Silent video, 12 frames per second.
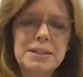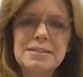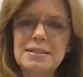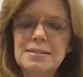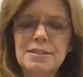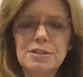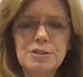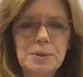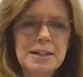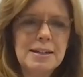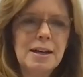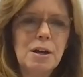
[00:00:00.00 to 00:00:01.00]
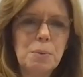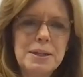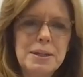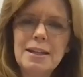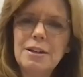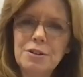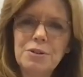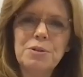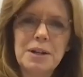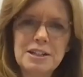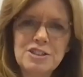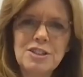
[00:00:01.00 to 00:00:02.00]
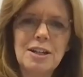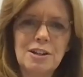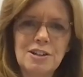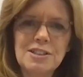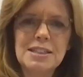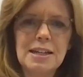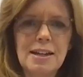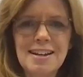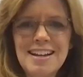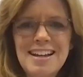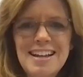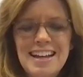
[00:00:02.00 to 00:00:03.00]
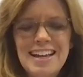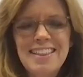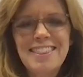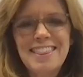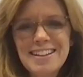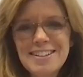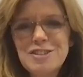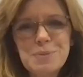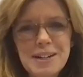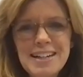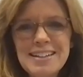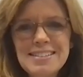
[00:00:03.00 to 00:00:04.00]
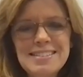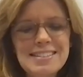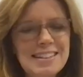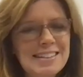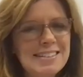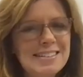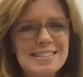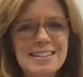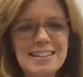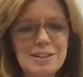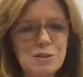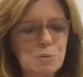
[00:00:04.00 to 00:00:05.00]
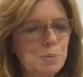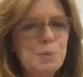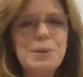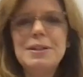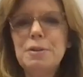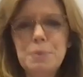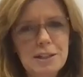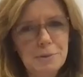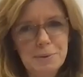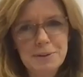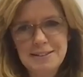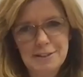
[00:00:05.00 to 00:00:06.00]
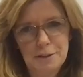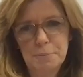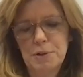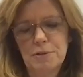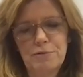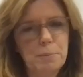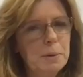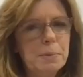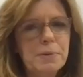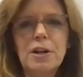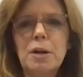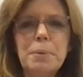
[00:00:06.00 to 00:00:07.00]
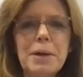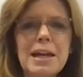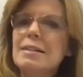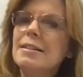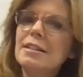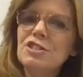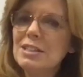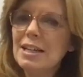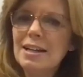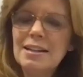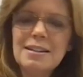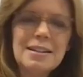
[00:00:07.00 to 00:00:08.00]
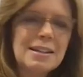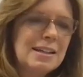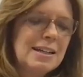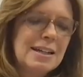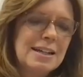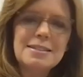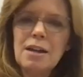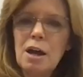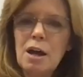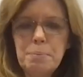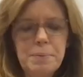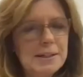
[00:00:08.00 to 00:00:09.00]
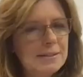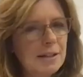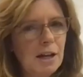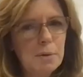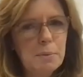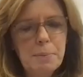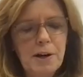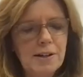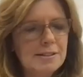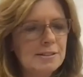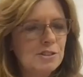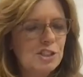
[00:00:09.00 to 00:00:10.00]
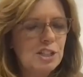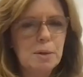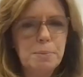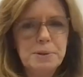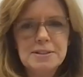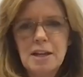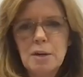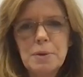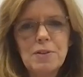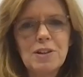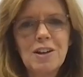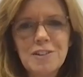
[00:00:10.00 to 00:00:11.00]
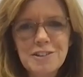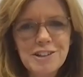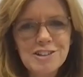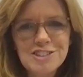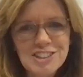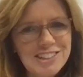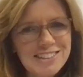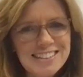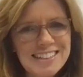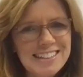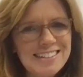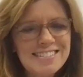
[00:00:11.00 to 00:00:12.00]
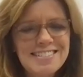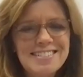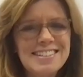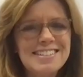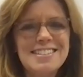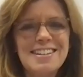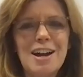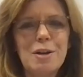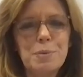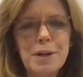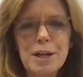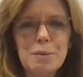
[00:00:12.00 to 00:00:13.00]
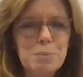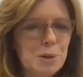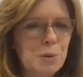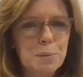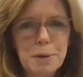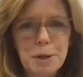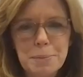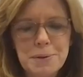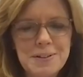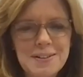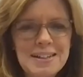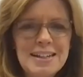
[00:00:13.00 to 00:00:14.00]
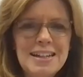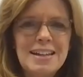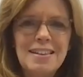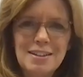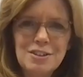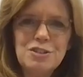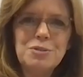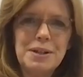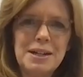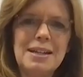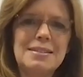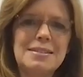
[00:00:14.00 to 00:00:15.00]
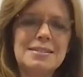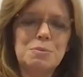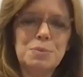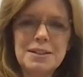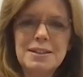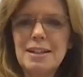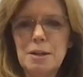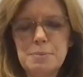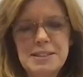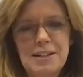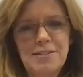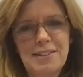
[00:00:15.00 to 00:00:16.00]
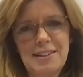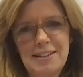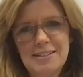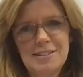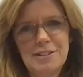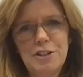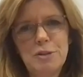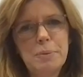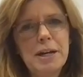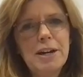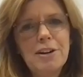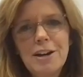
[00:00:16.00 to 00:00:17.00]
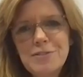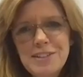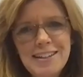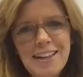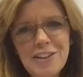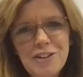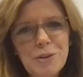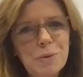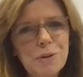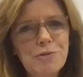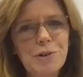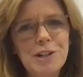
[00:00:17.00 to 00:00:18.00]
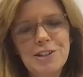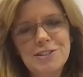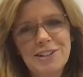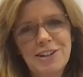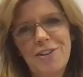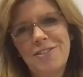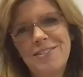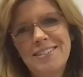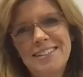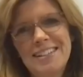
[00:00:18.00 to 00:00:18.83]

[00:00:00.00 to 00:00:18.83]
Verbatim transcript: Oregon businesses. Right now, we need a new direction in our state, and this race is is really, really, really simple for people that aren't paying attention yet. It's not, it's not about partisanship. It's not about the color of your jersey. It's not red, blue, or purple. This race really comes down to this. Are you better off today than you were four years ago?